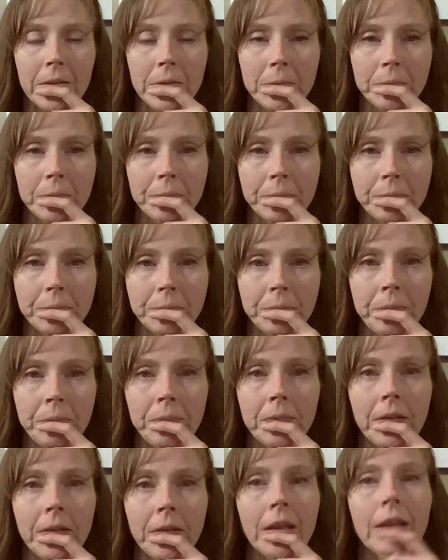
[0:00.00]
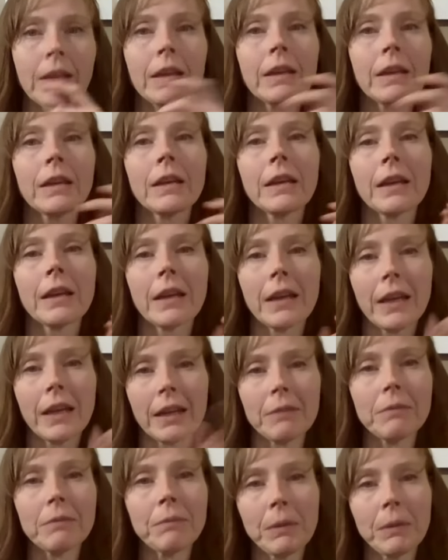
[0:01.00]
Mm.
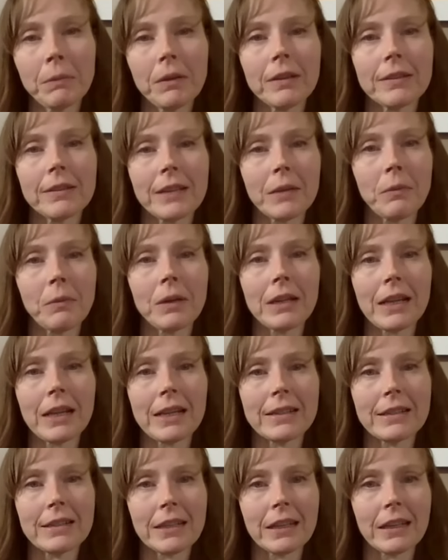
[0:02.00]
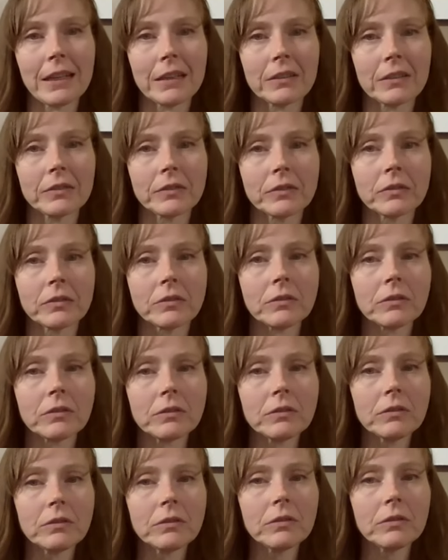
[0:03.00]
And maybe I'll say one last thing,
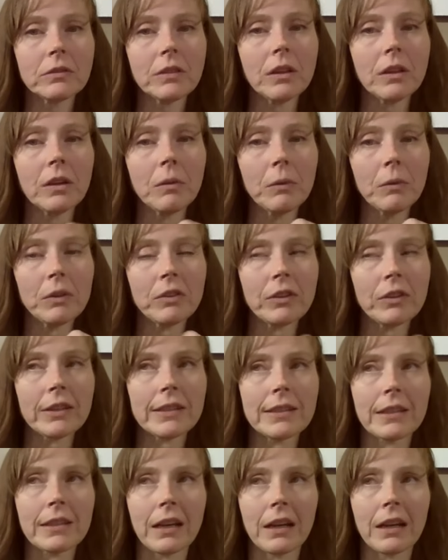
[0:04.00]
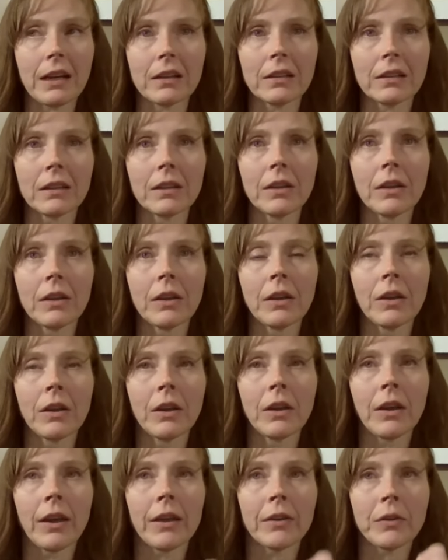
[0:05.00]
which is uh,
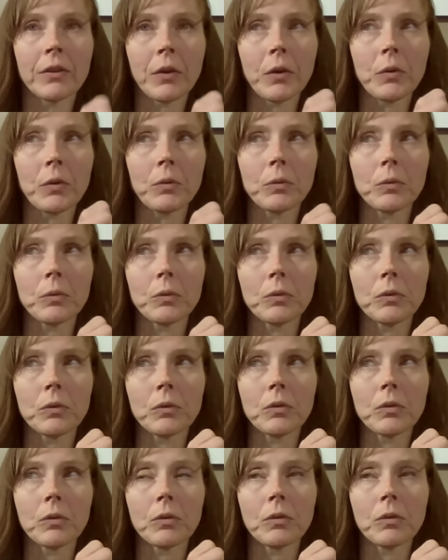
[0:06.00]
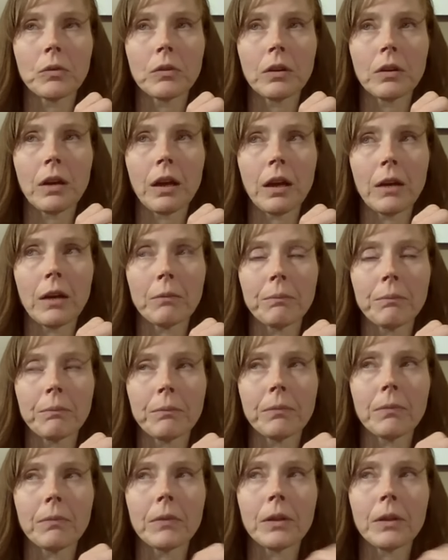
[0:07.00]
so
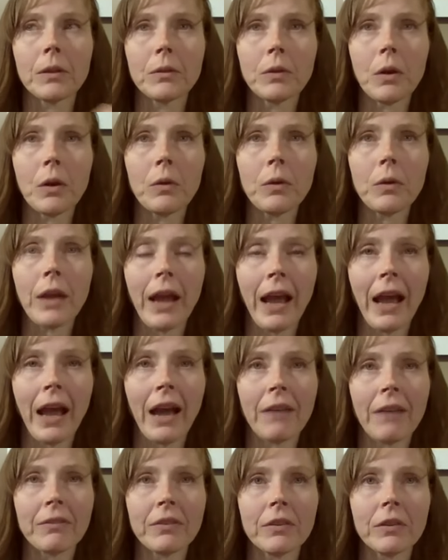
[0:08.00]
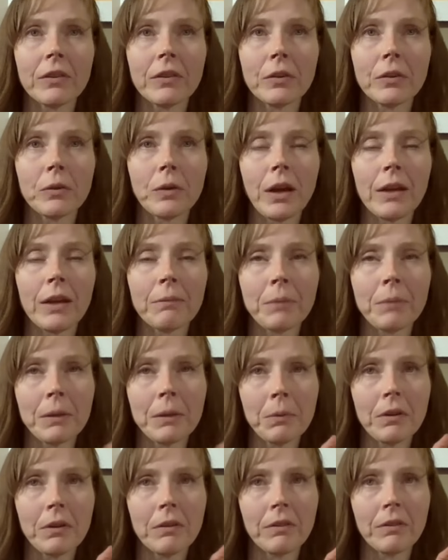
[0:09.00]
um, you don't have to do uh,
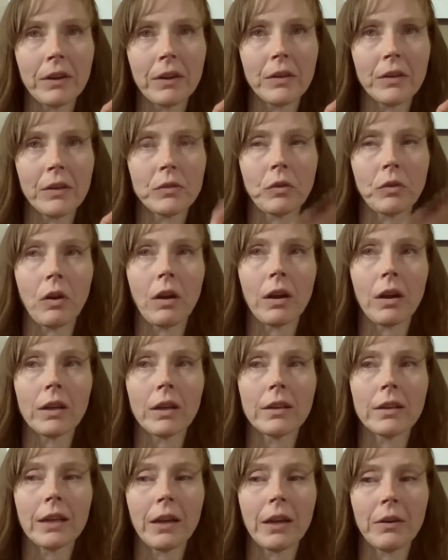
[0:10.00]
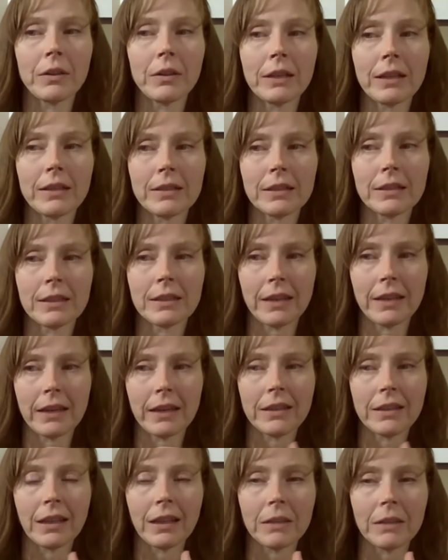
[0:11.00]
people are very drawn nowadays to
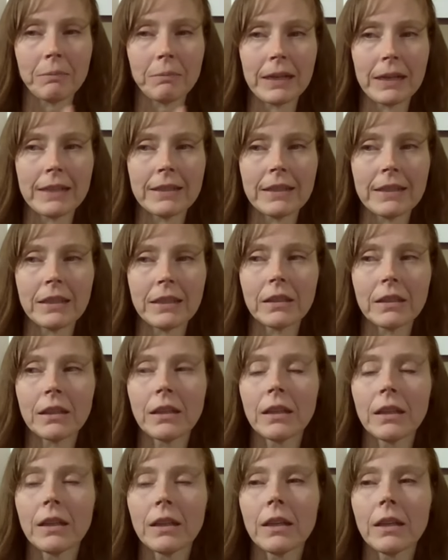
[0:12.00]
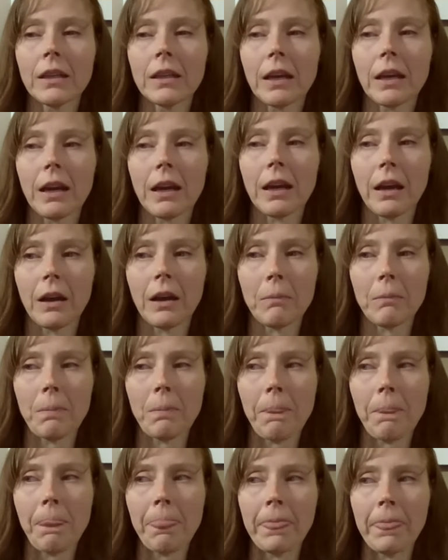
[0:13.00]
psychedelic medicine
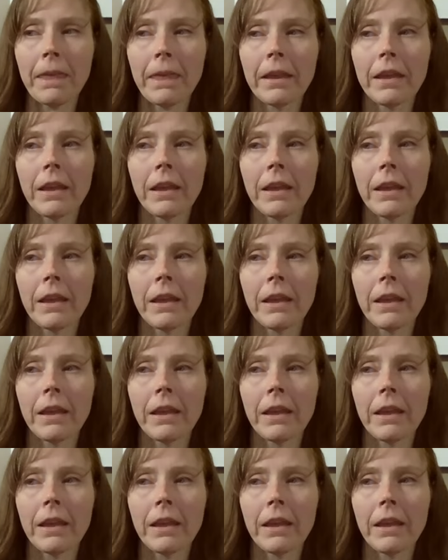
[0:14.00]
um,